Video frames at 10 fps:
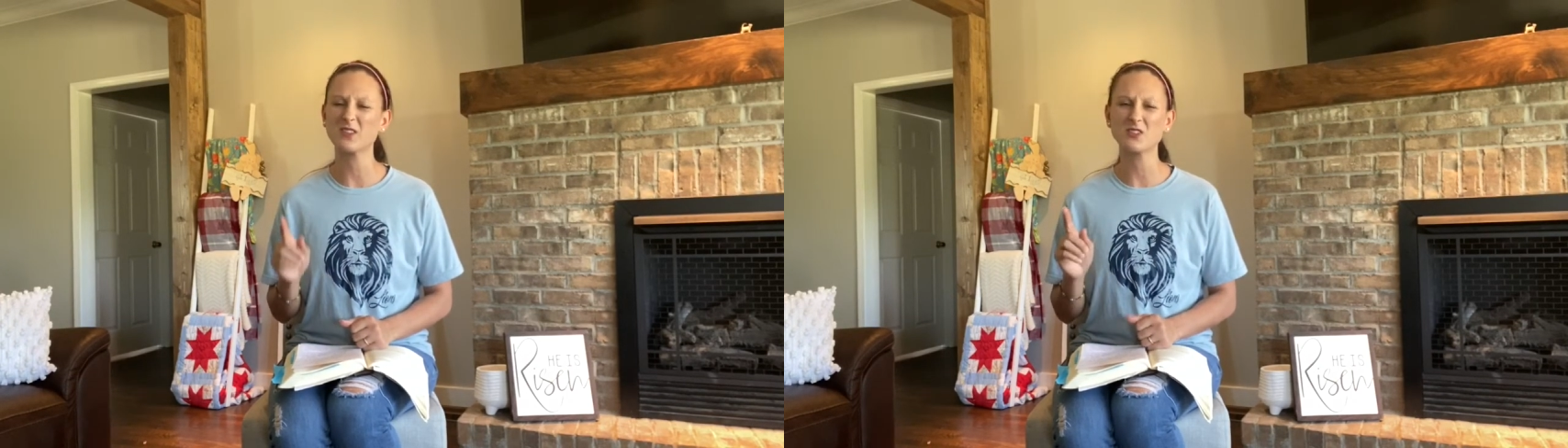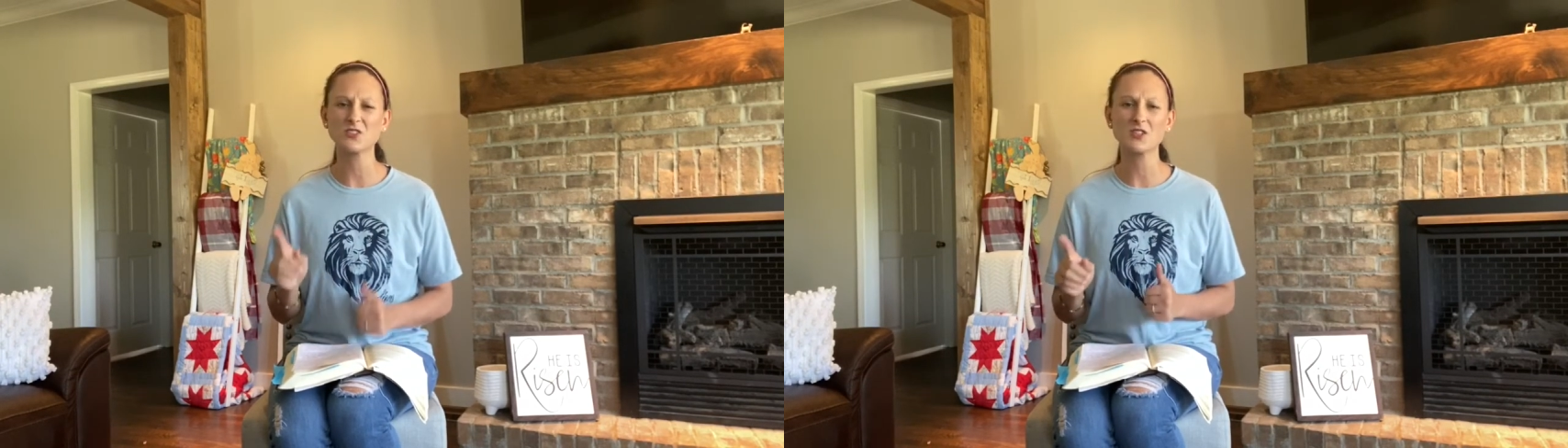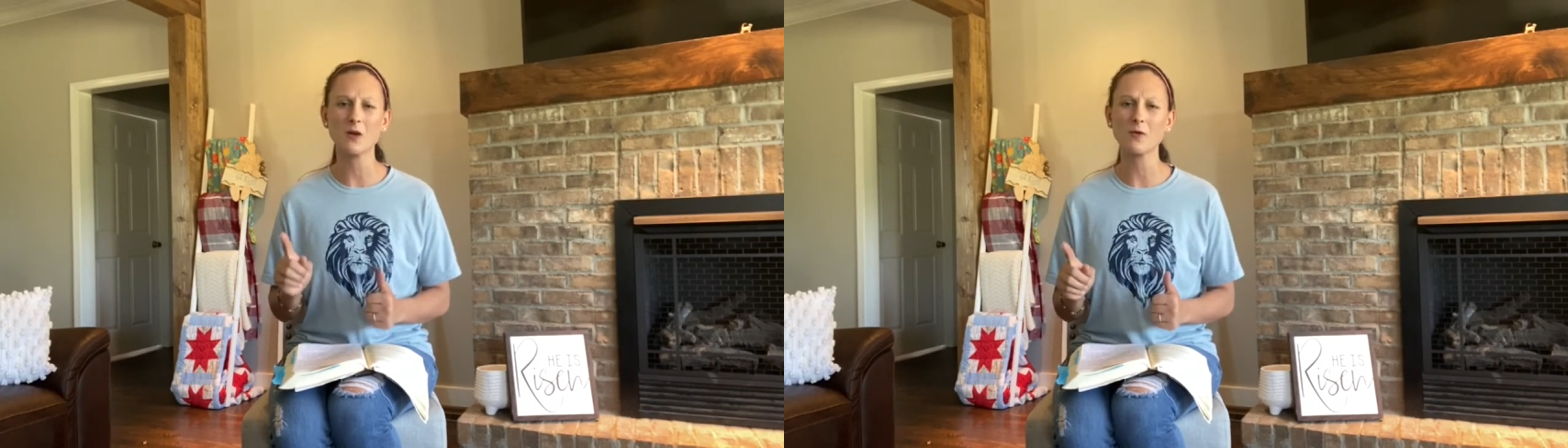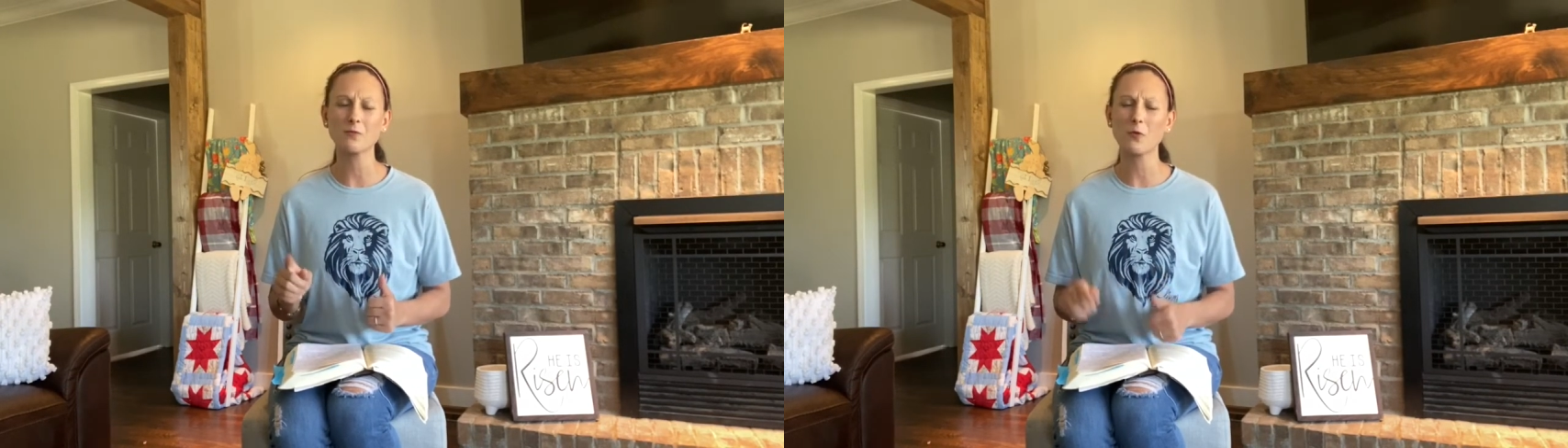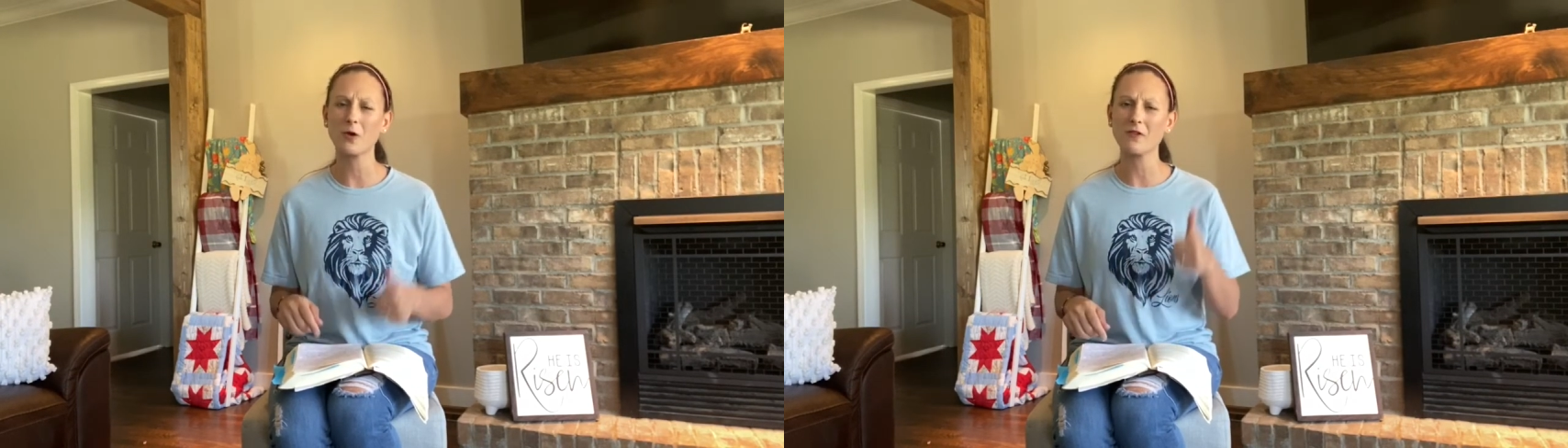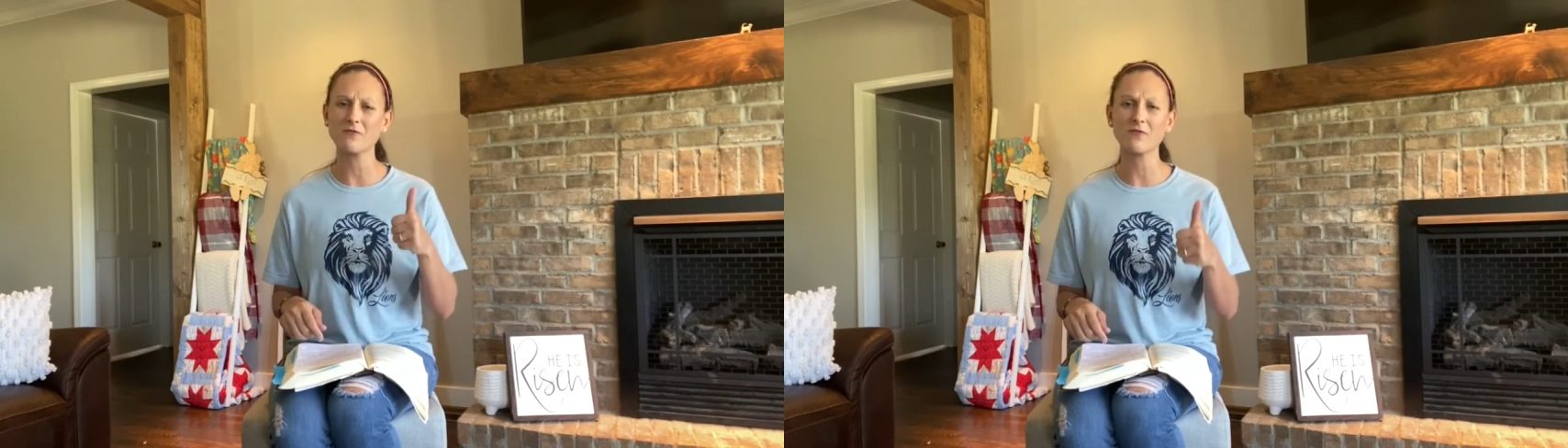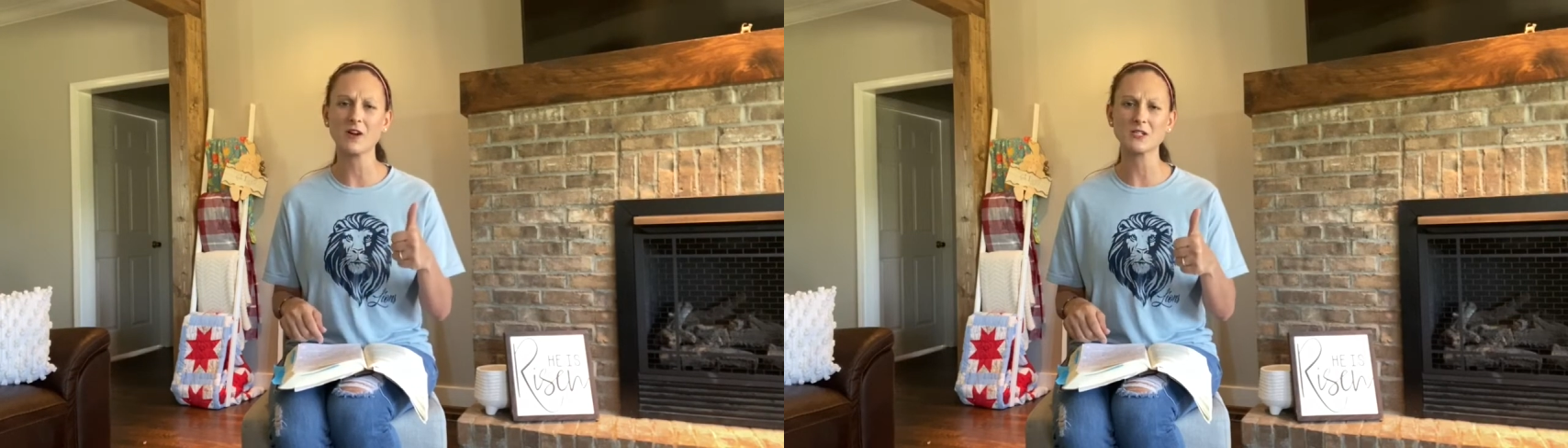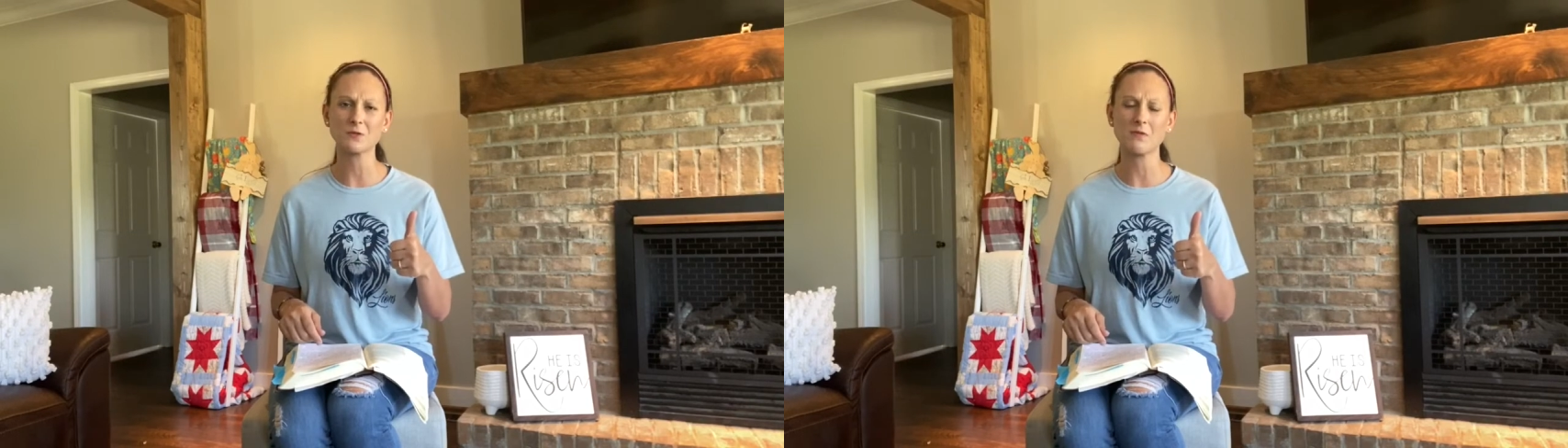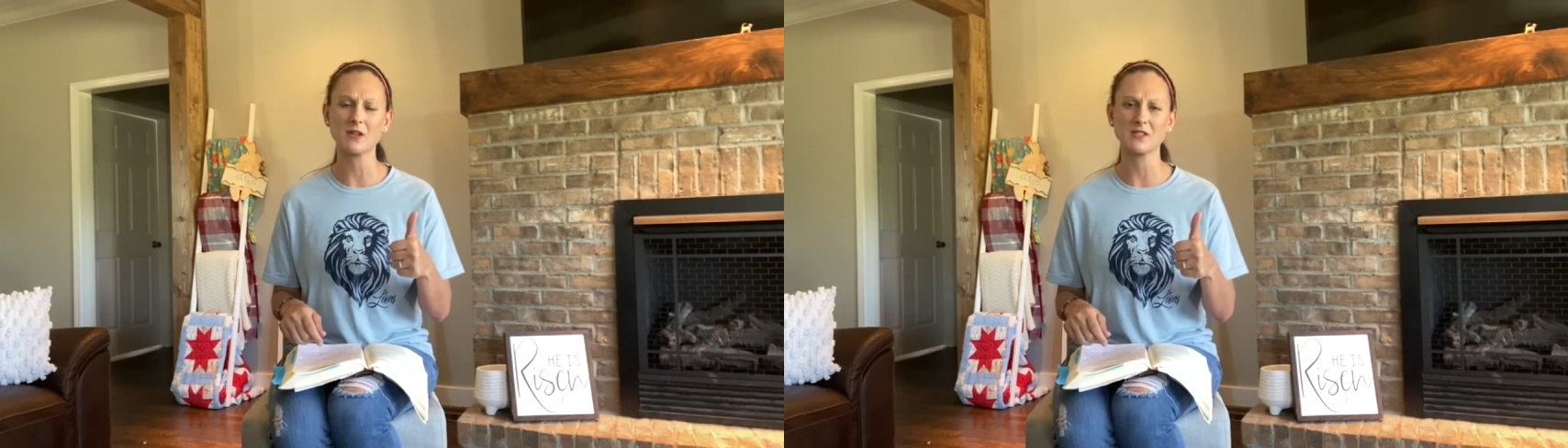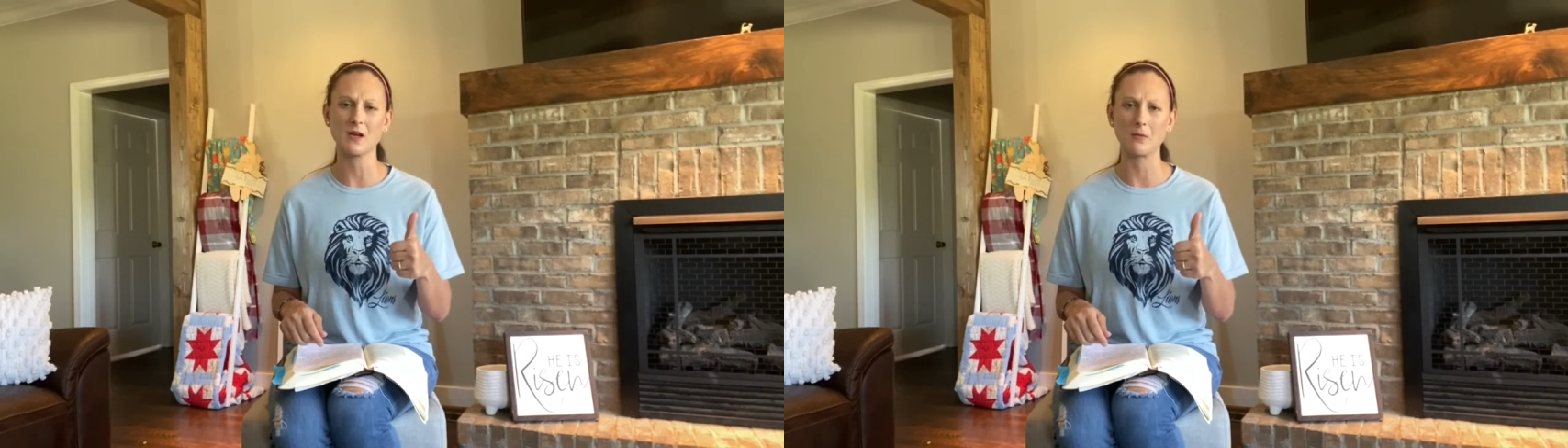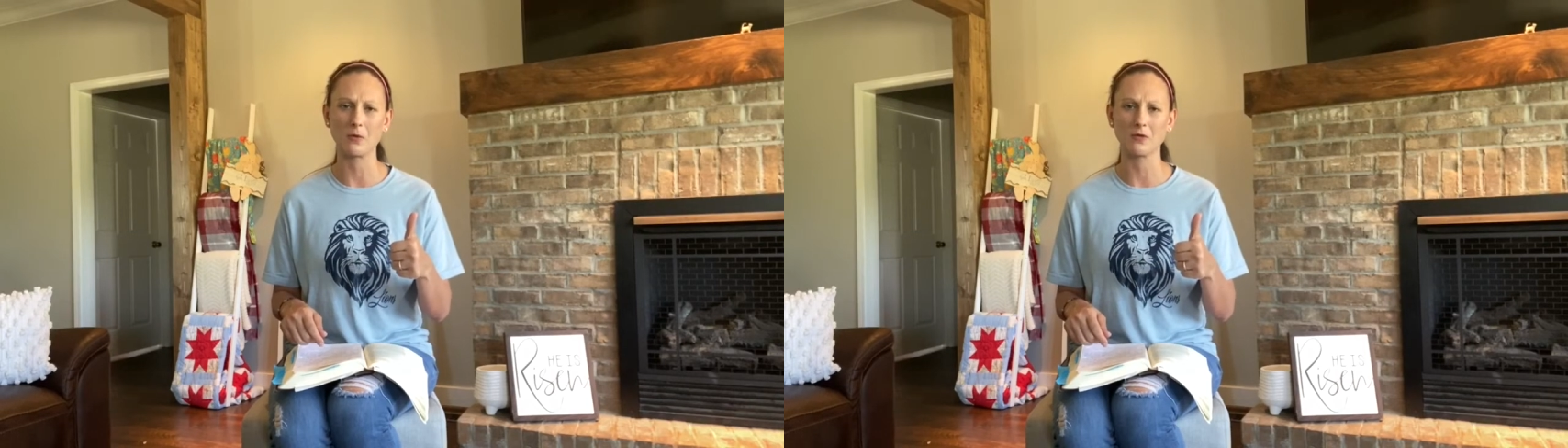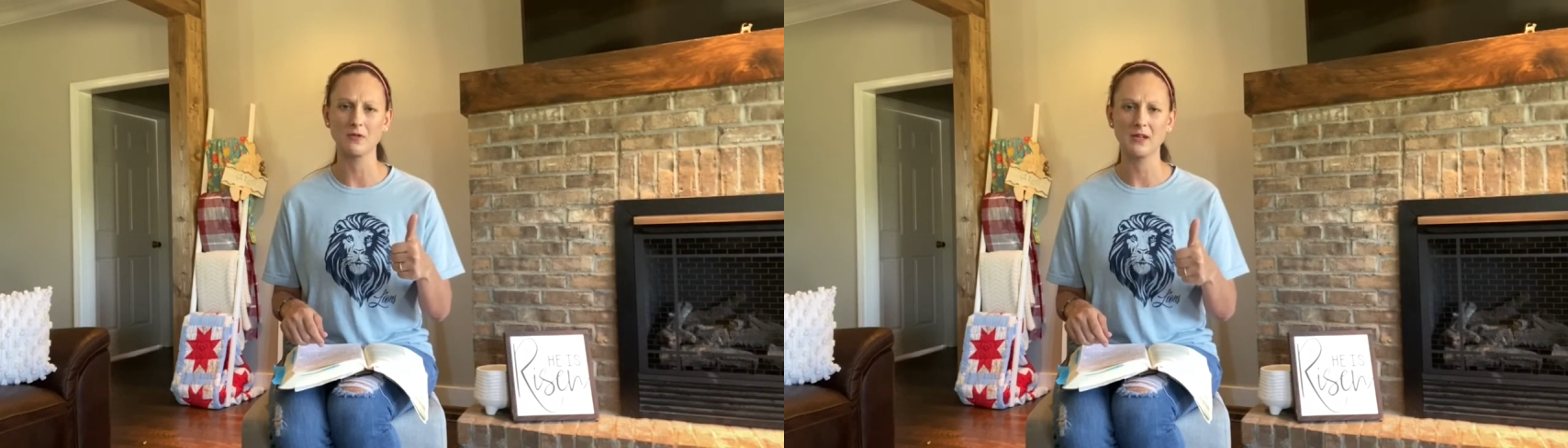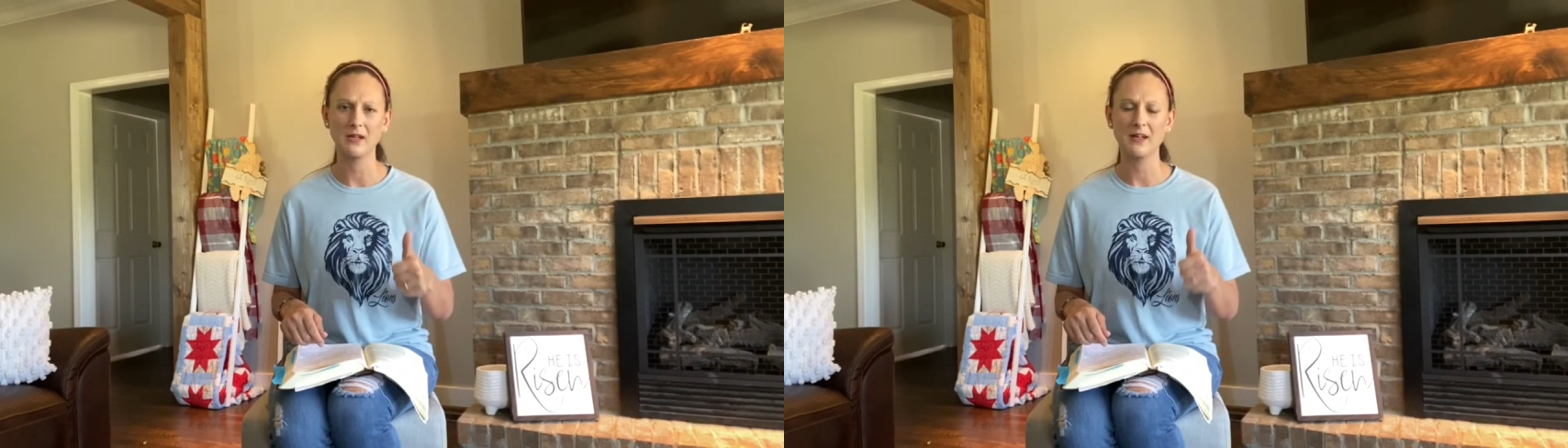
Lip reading: but they're so important. First, we must humble,